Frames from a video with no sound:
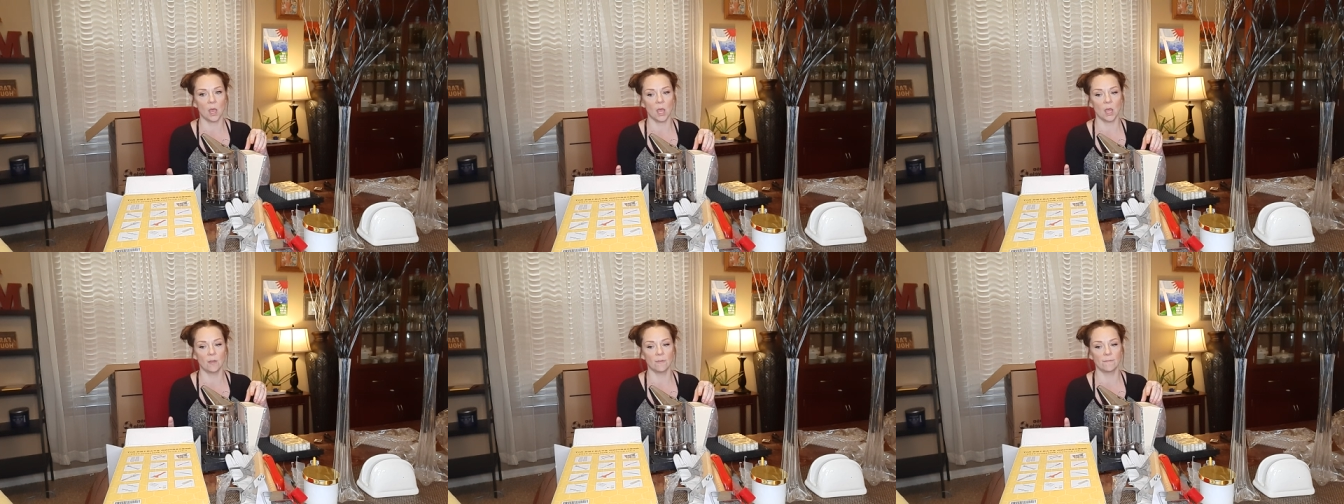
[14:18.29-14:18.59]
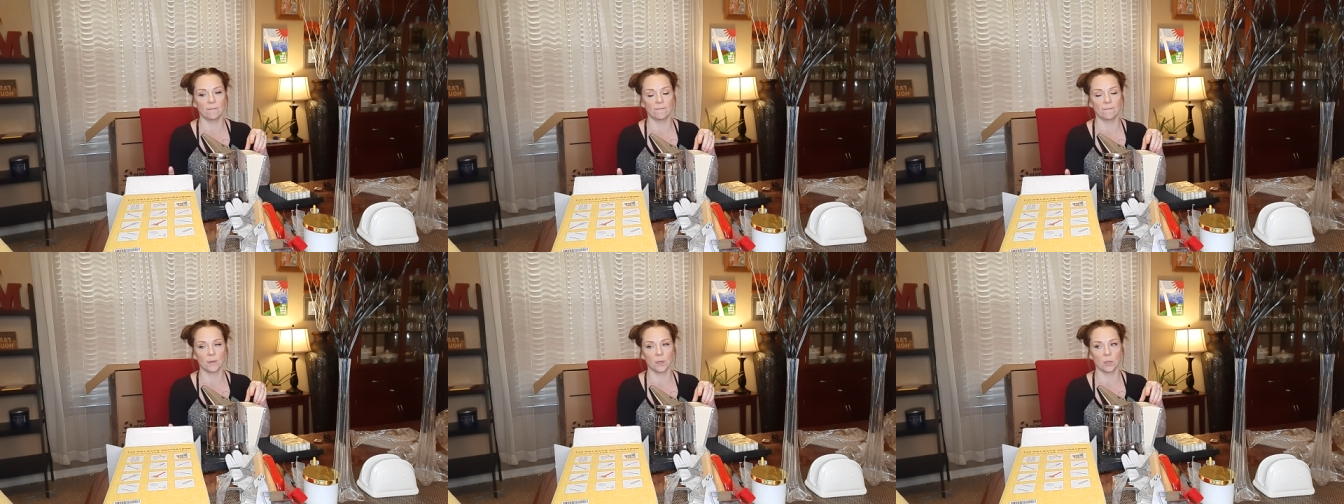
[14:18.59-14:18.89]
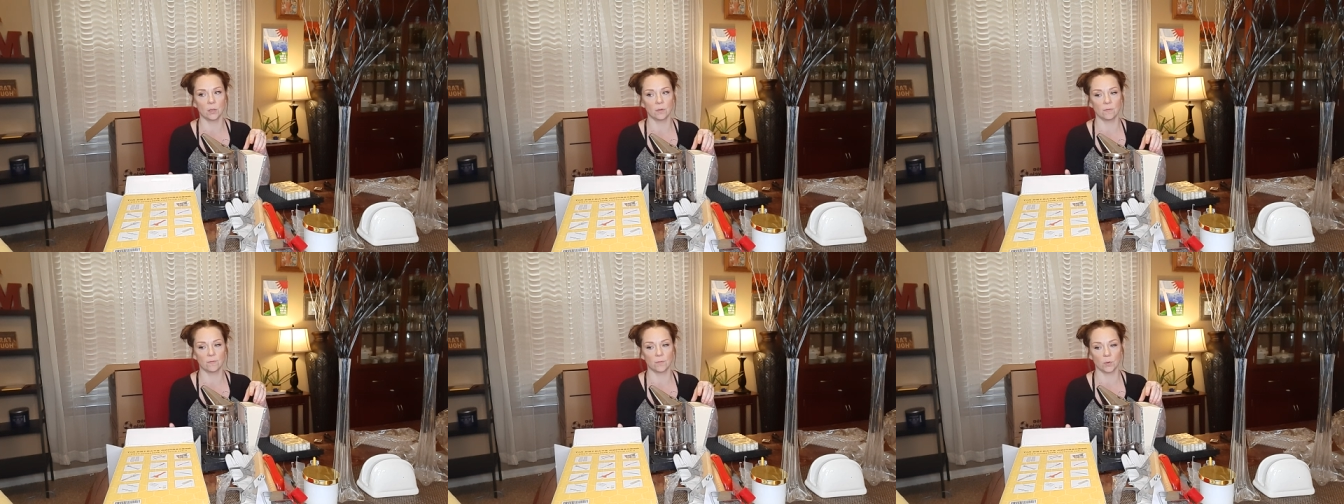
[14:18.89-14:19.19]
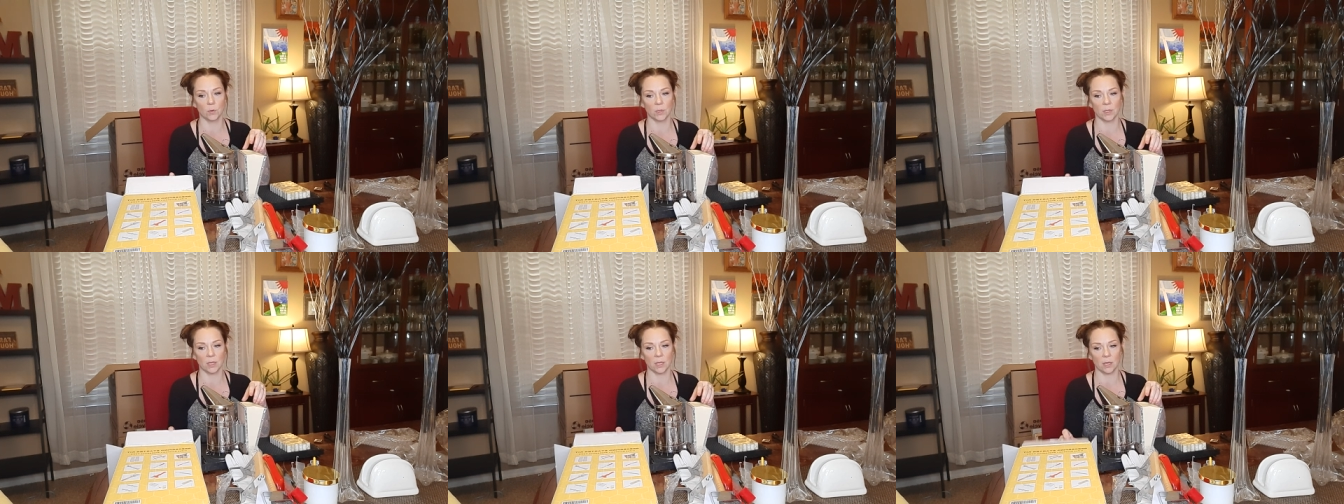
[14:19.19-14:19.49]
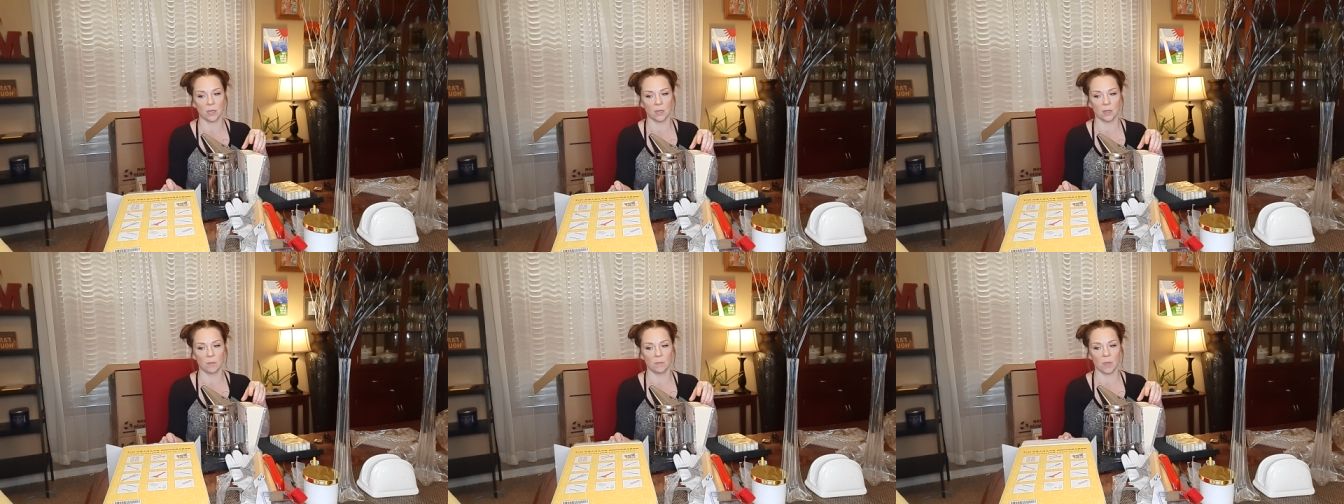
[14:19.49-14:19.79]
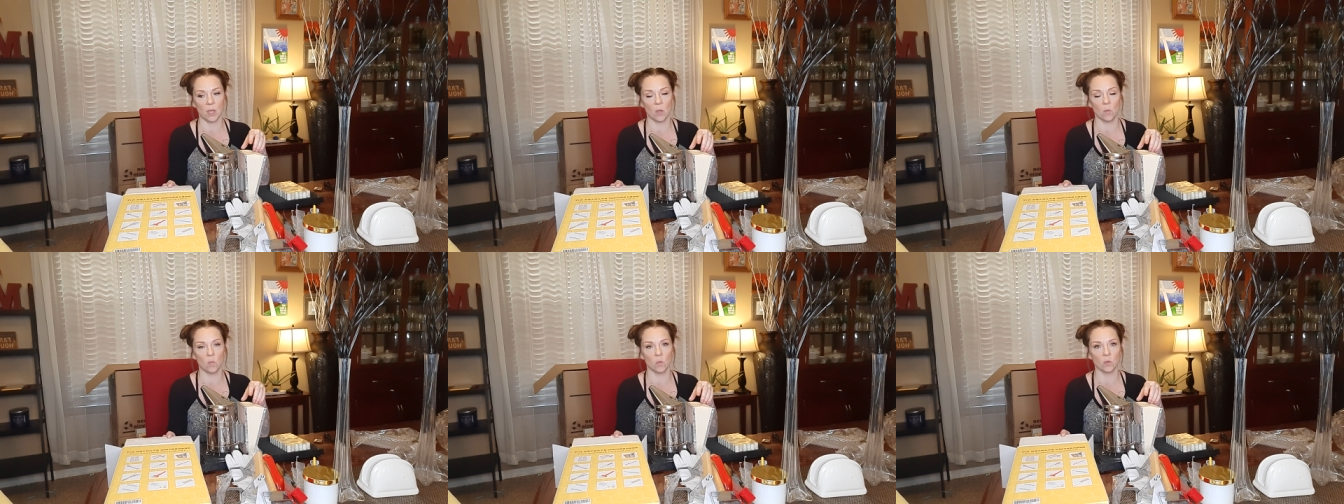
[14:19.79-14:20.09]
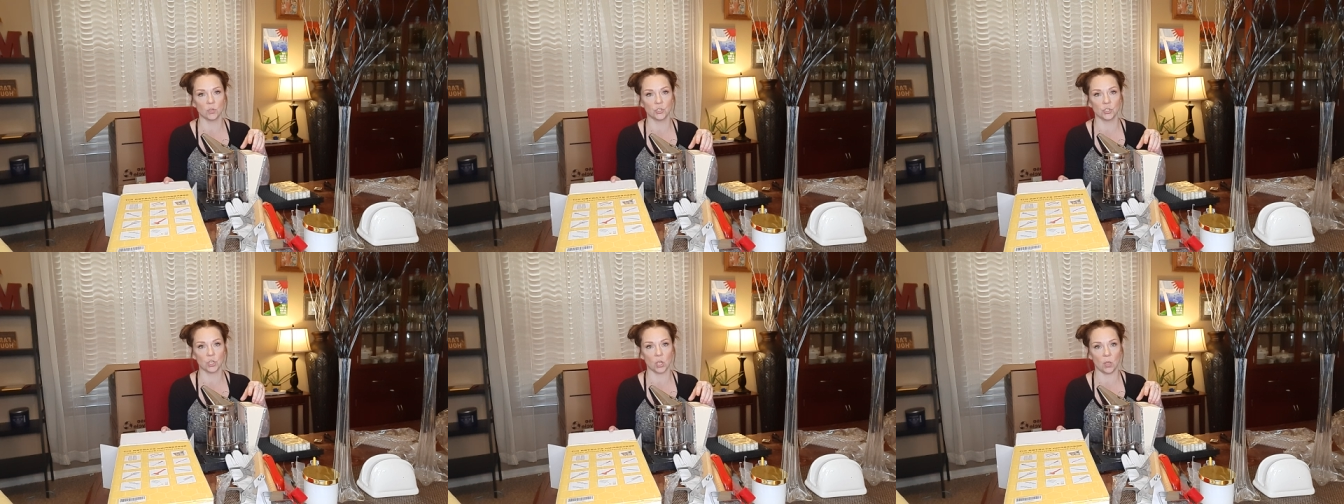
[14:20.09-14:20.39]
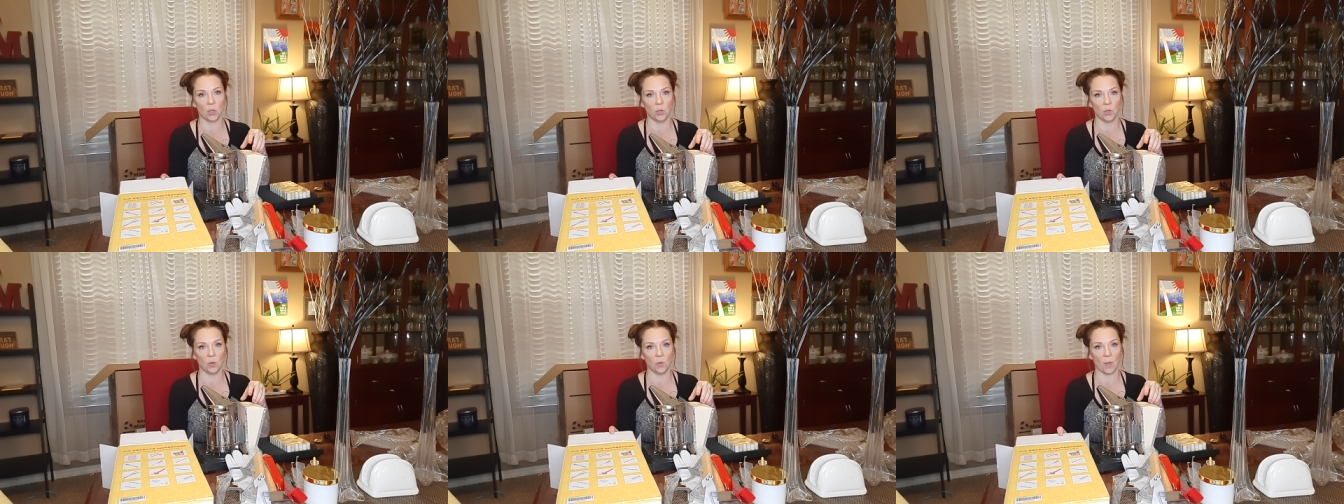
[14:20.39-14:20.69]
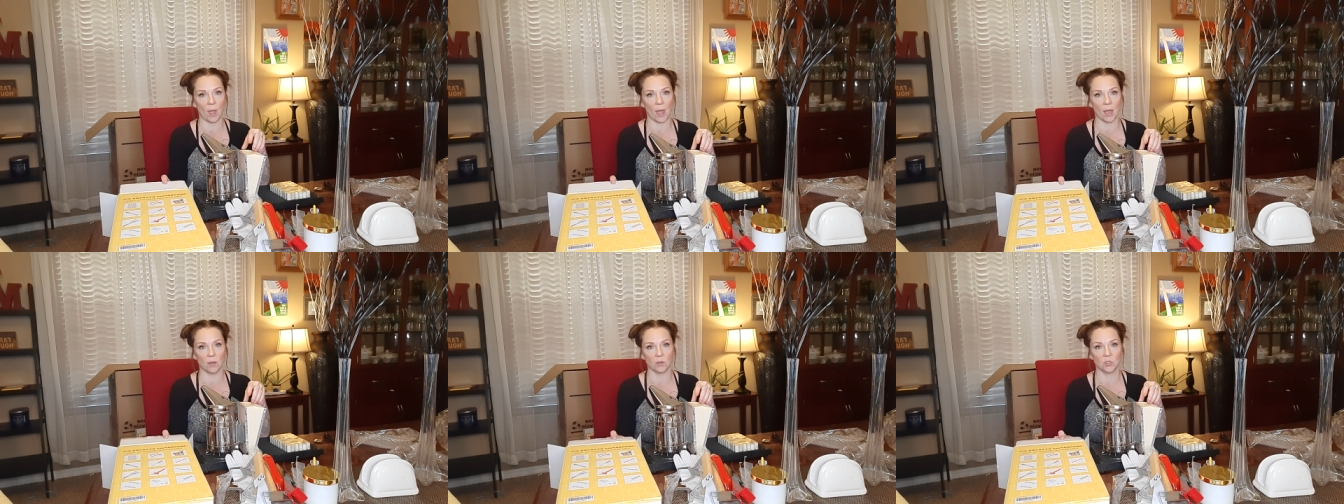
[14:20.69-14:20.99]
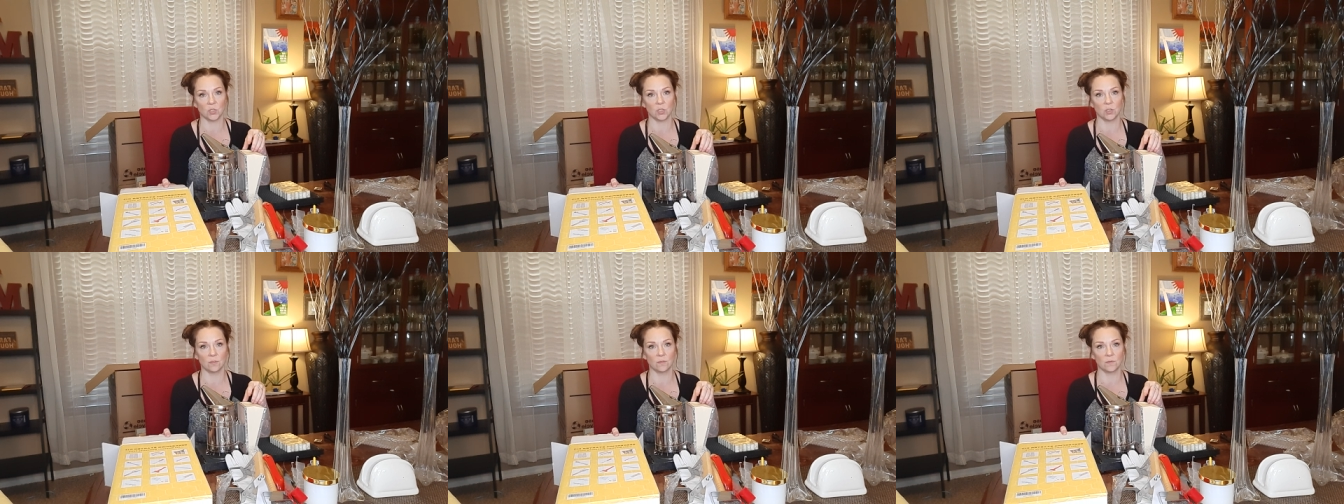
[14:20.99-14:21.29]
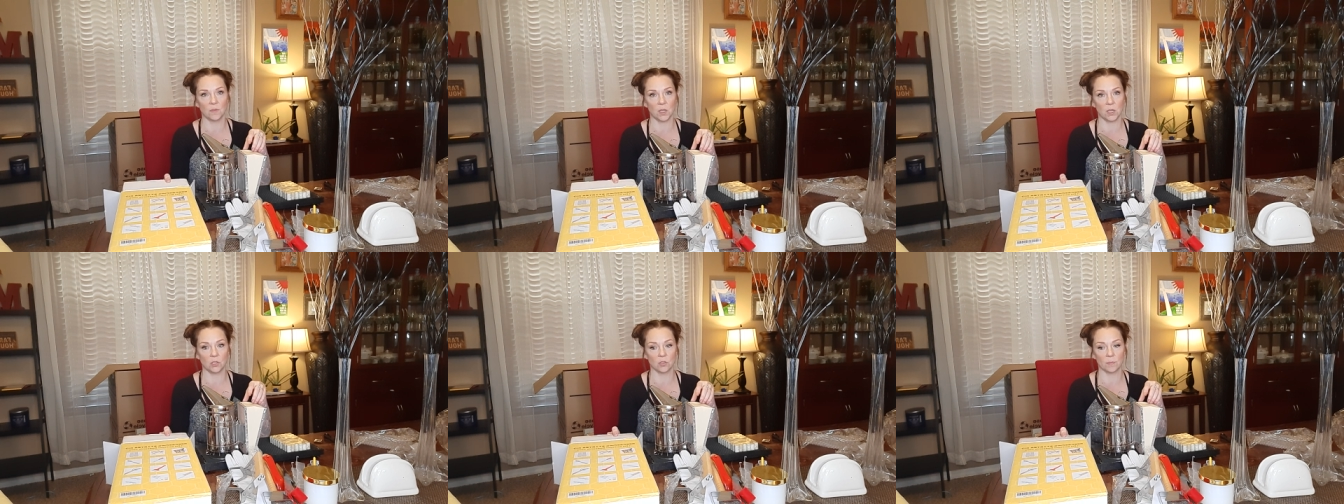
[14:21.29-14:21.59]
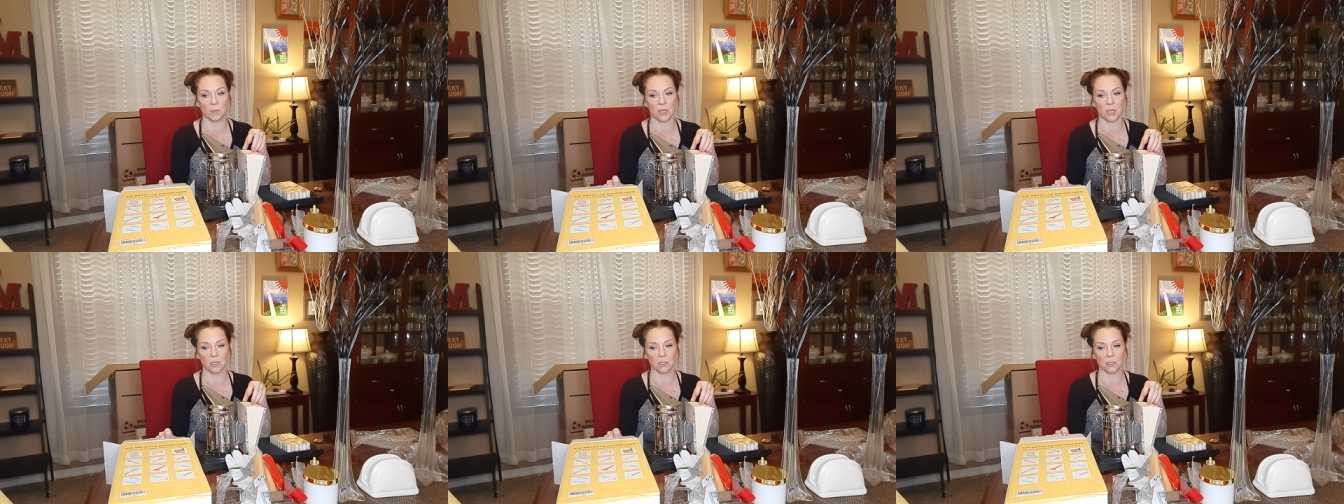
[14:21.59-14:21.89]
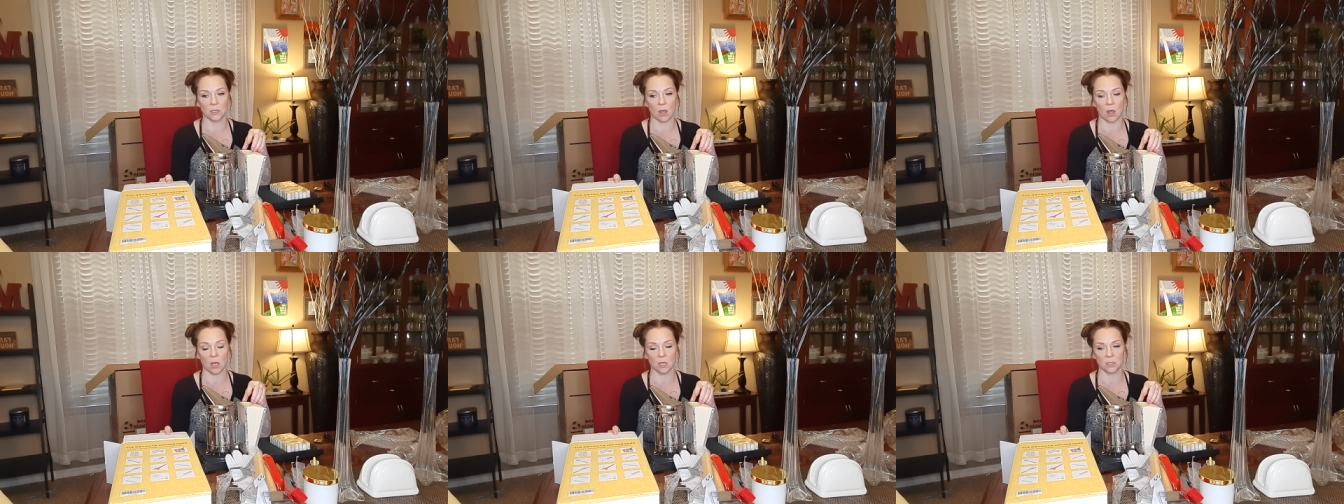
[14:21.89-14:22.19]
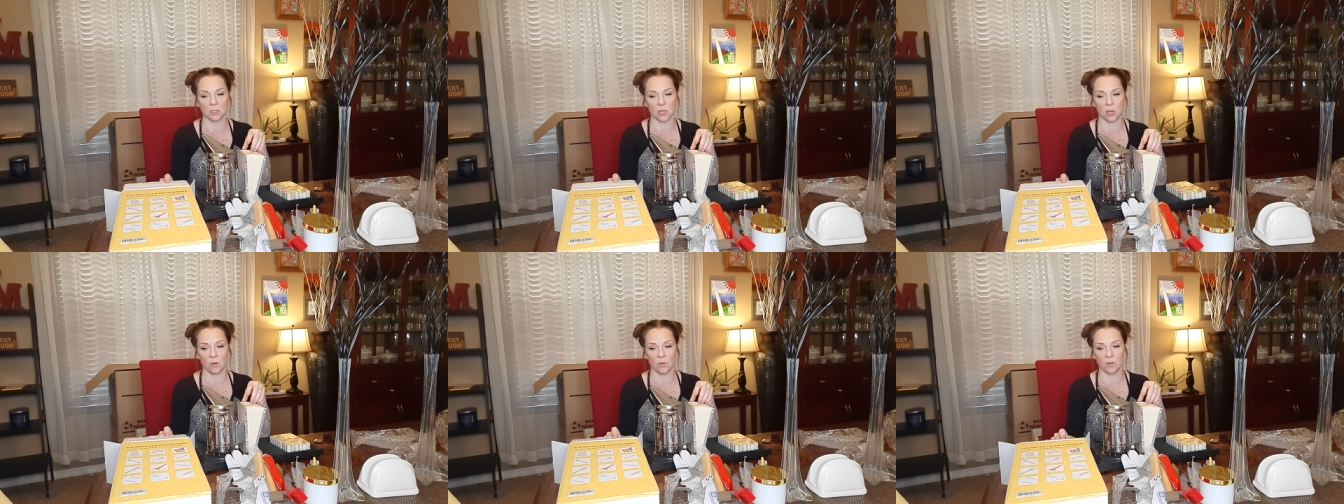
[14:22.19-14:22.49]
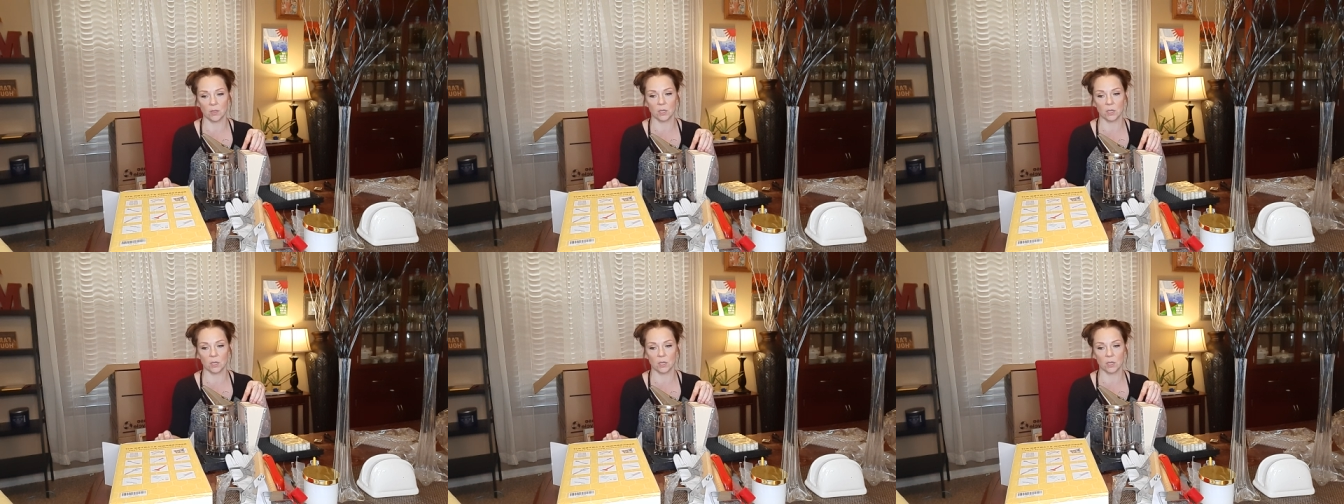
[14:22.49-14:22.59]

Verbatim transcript: of food for them, and we'll show you how to feed your bees also.